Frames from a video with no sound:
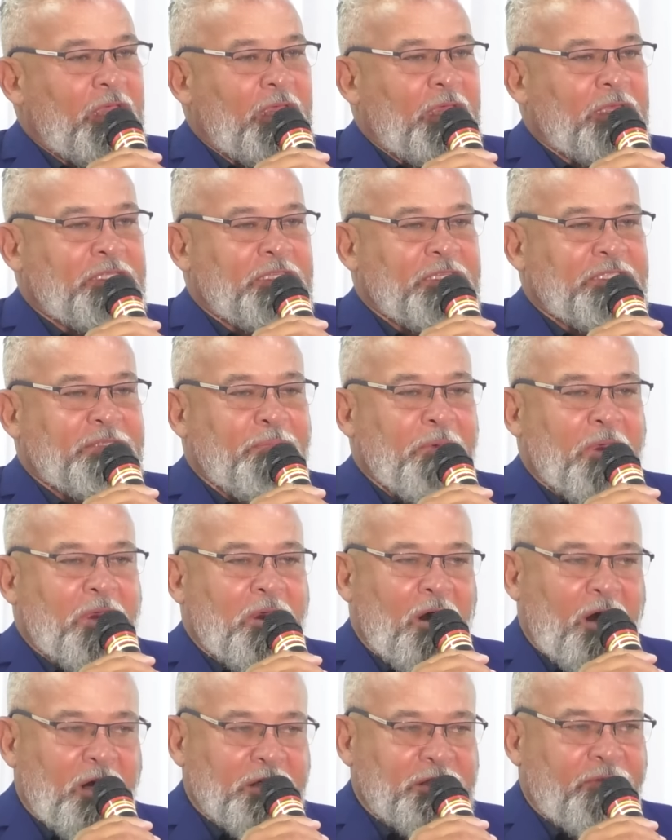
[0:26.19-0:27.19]
It is
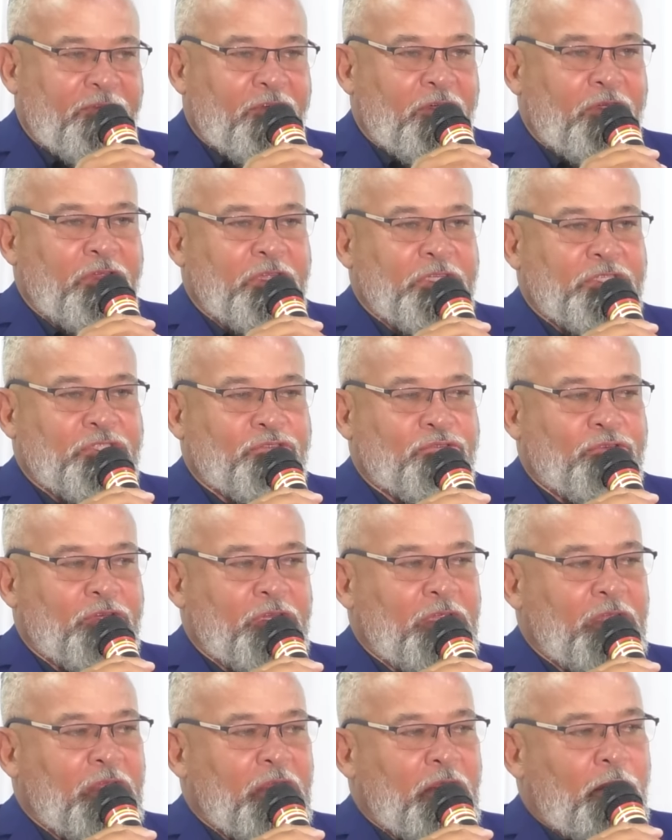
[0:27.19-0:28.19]
because of our
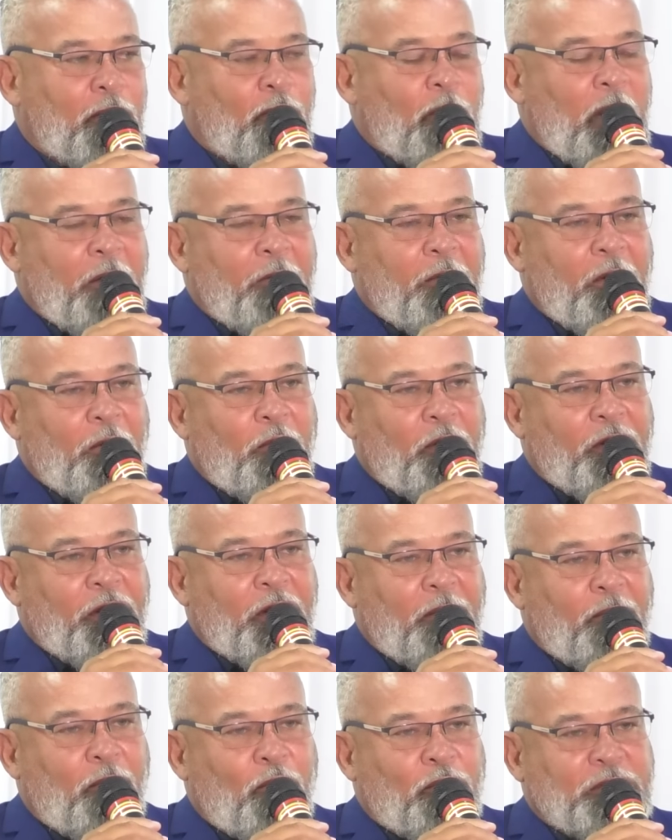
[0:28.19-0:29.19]
history why we're one
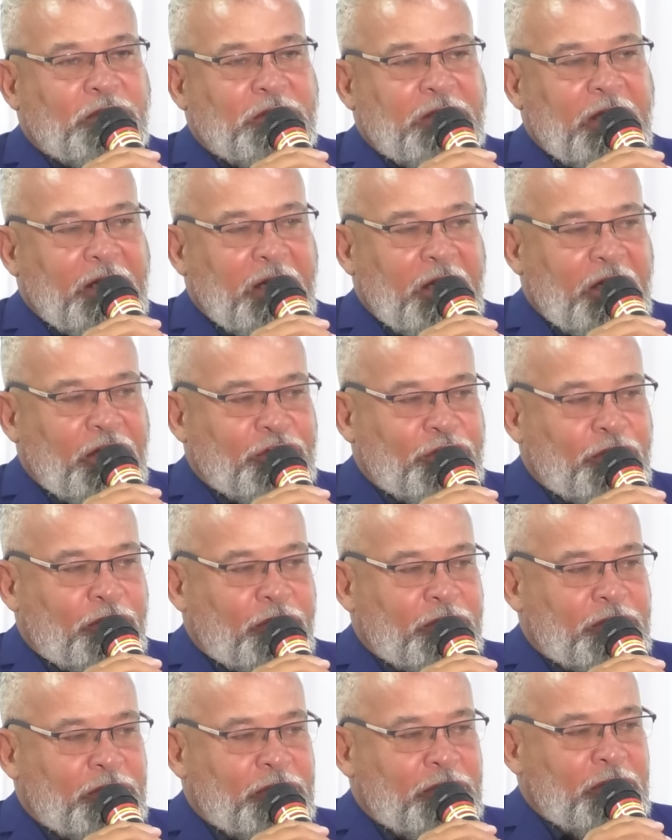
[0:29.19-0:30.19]
of the most
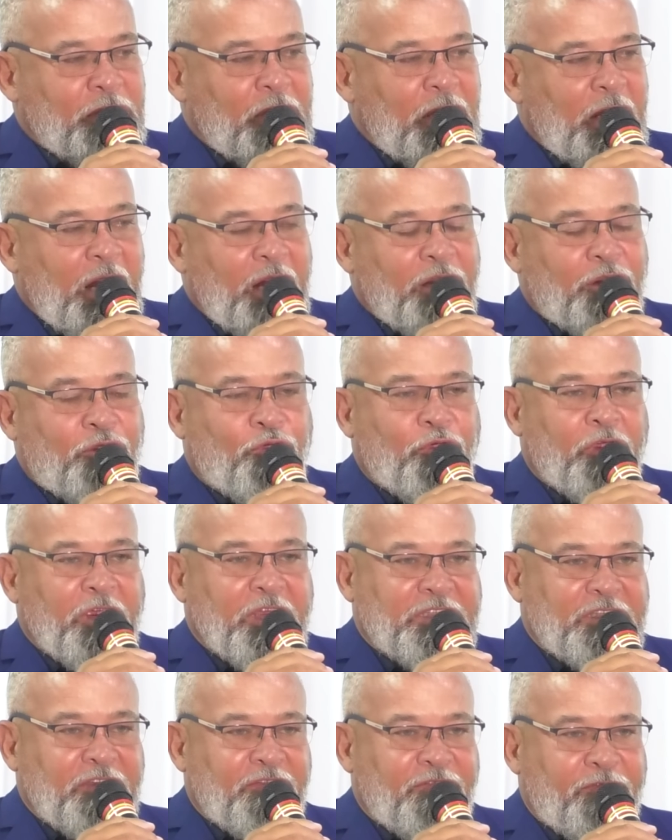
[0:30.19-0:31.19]
tenacious and
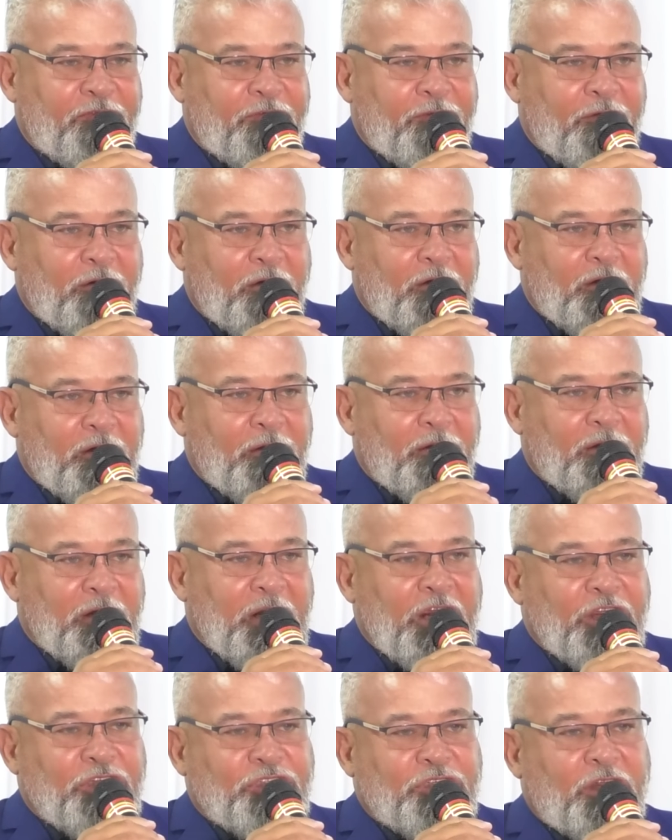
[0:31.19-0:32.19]
creative
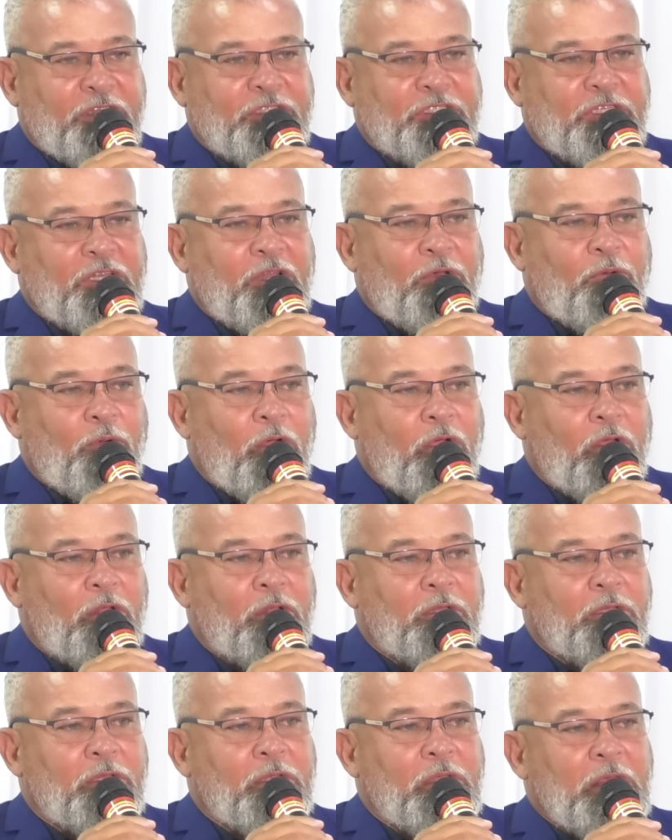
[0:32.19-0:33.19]
nations in the
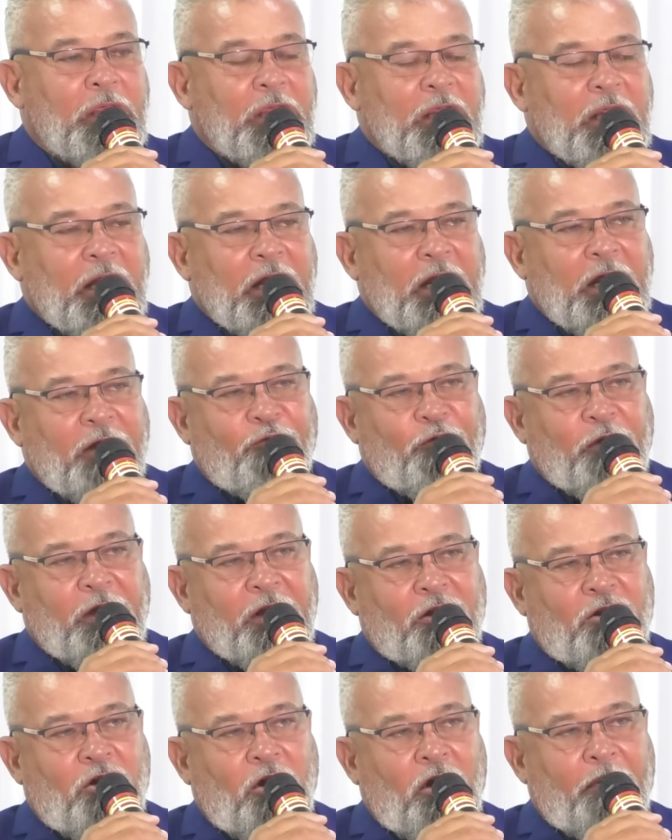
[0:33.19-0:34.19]
world. And if we
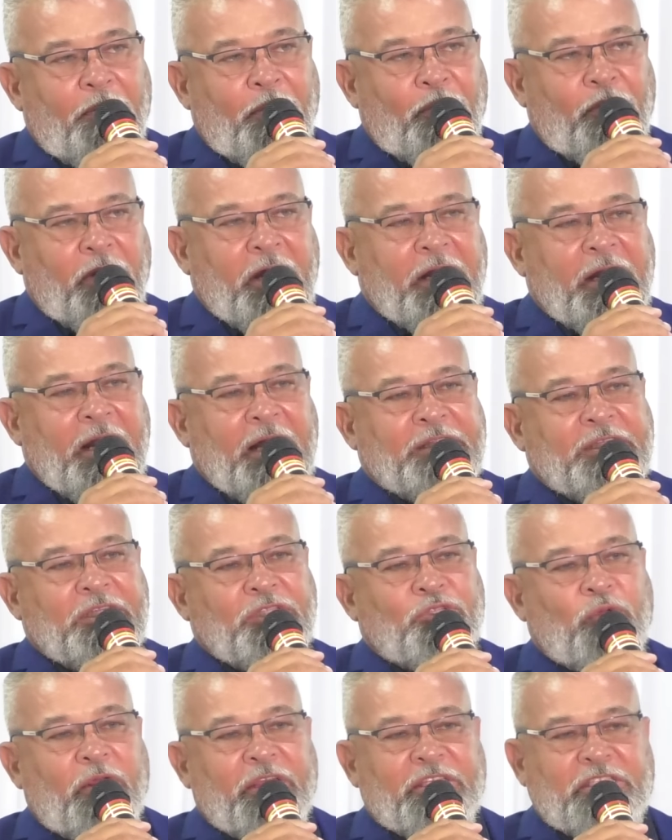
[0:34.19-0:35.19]
incorporate that
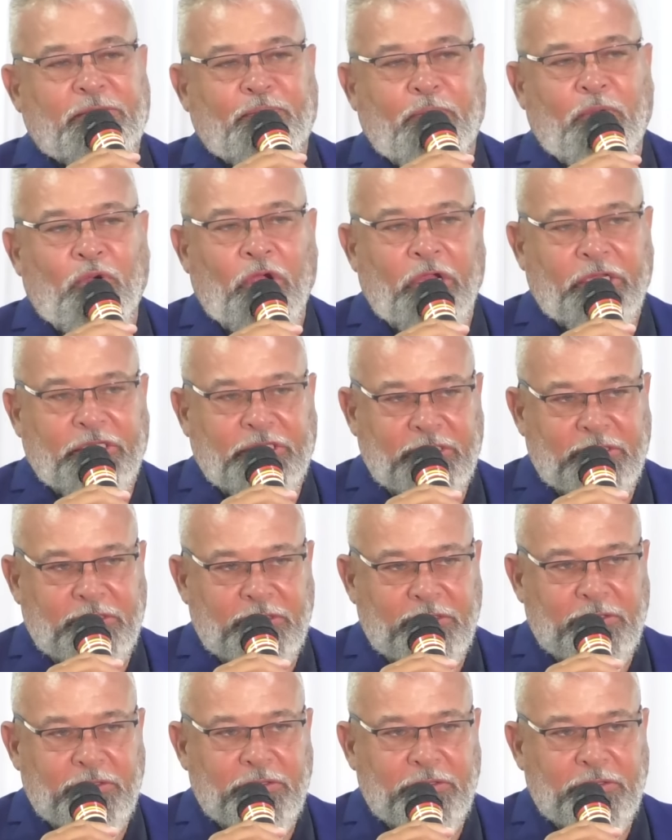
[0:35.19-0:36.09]
into a sport